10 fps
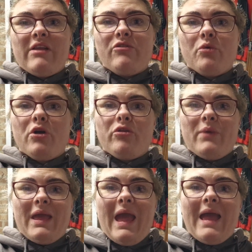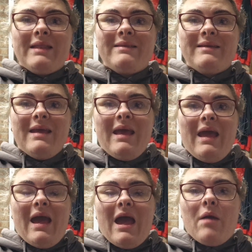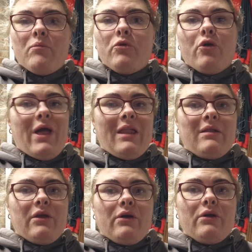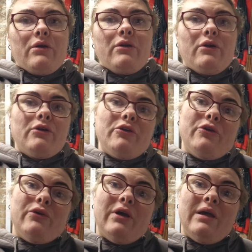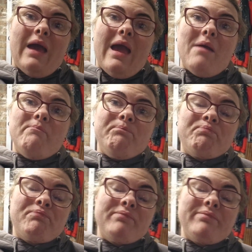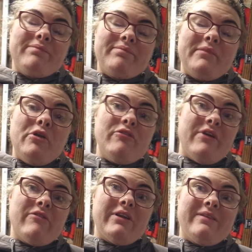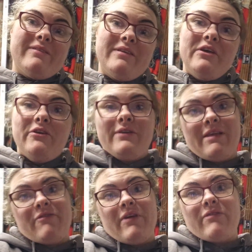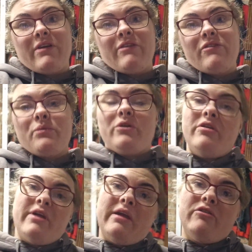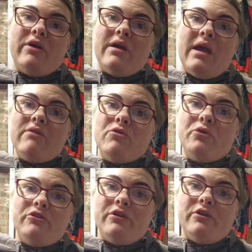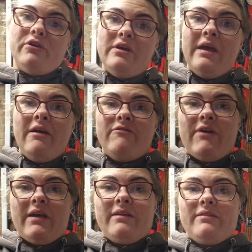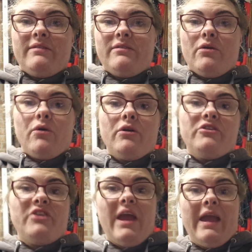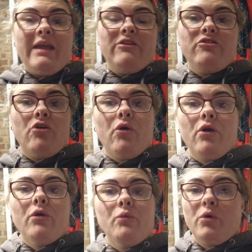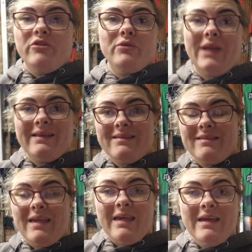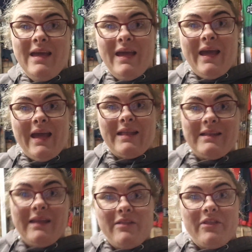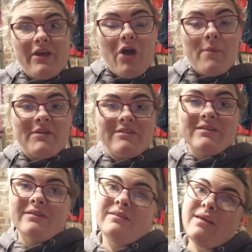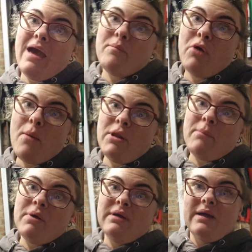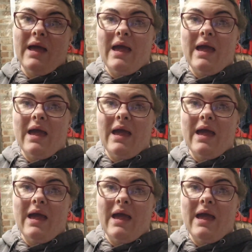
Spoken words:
events were at the weekend. Your new your favourites, your least favourites, what you think Rogue should fix or change, or what you would like to see in the competitions coming up.